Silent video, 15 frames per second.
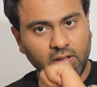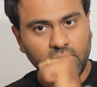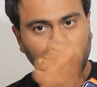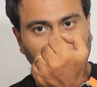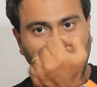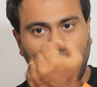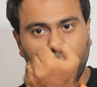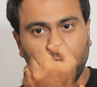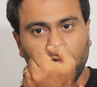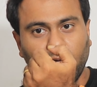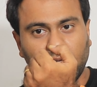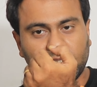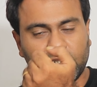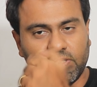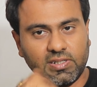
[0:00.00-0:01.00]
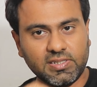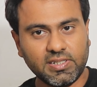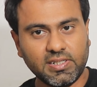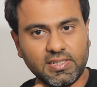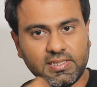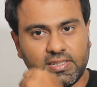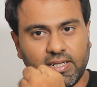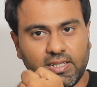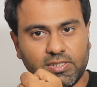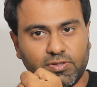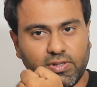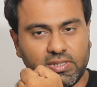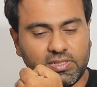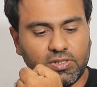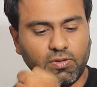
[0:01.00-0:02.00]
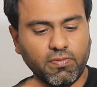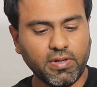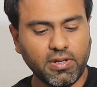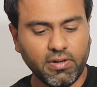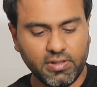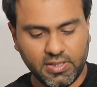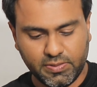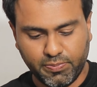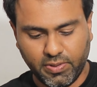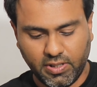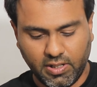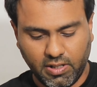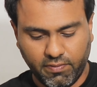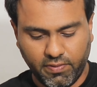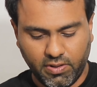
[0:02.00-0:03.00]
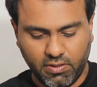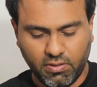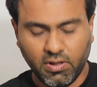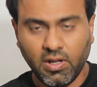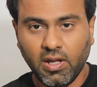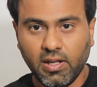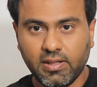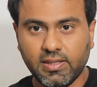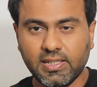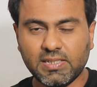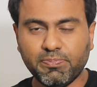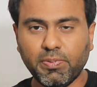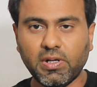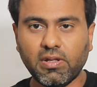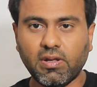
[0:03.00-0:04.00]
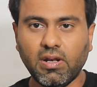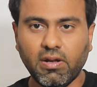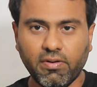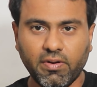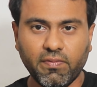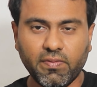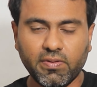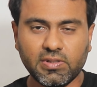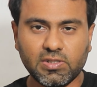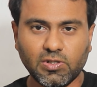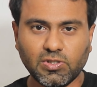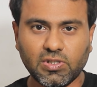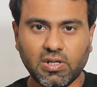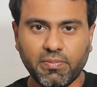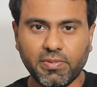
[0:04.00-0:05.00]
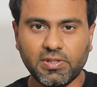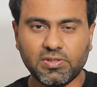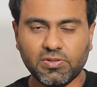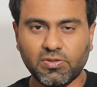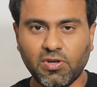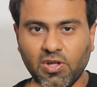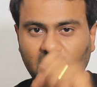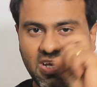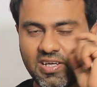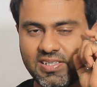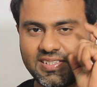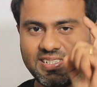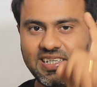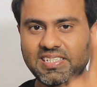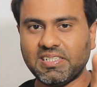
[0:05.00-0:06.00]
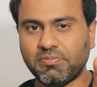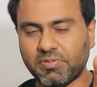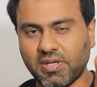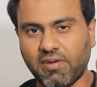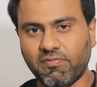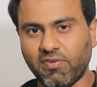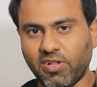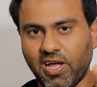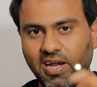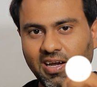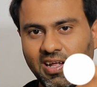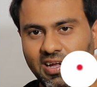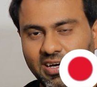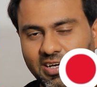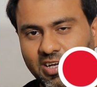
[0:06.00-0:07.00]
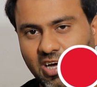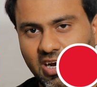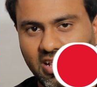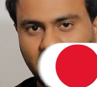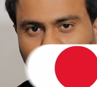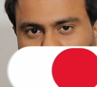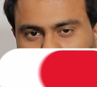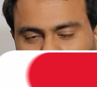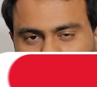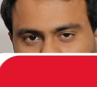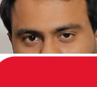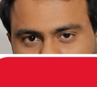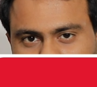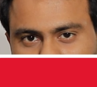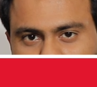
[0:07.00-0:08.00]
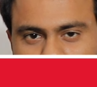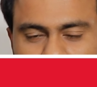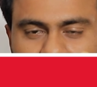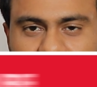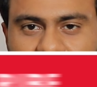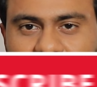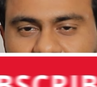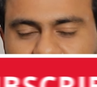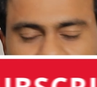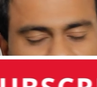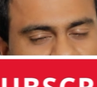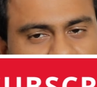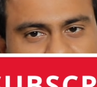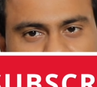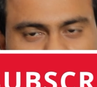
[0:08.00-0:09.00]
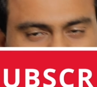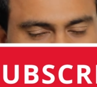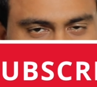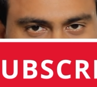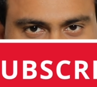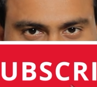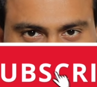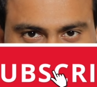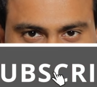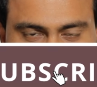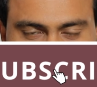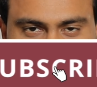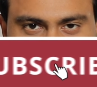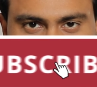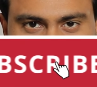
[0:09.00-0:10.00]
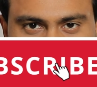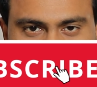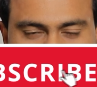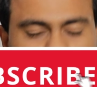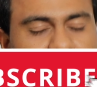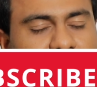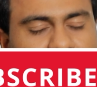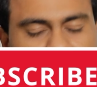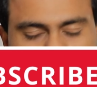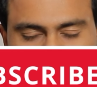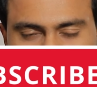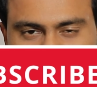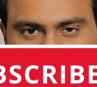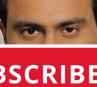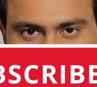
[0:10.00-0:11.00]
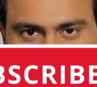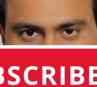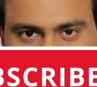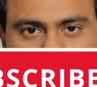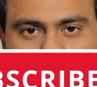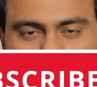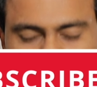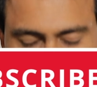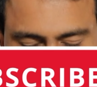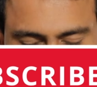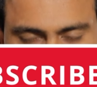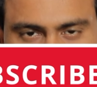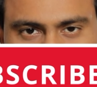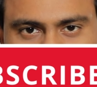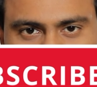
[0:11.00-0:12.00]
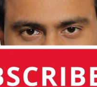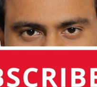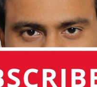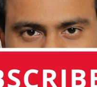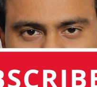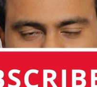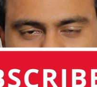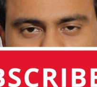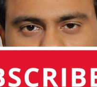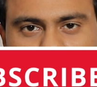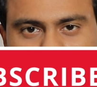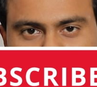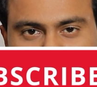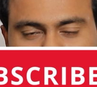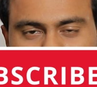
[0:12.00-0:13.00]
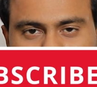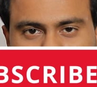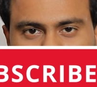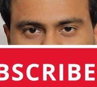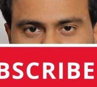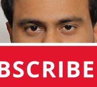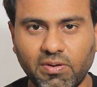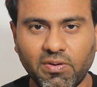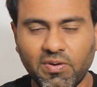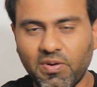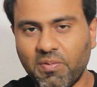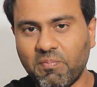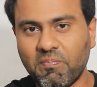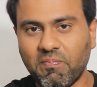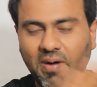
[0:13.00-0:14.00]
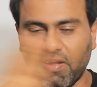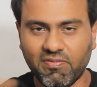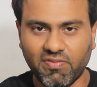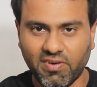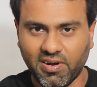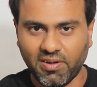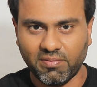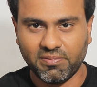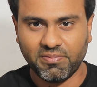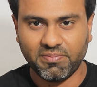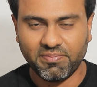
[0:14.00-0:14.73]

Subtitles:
the Apple Watch Series 10, as you can see over here in this particular video. This particular review is also coming soon. Stay subscribed for that. Turn on the notification bell. Share this video with your friends and families. It does help the channel. That will be it, guys, for this particular video. Bye for now.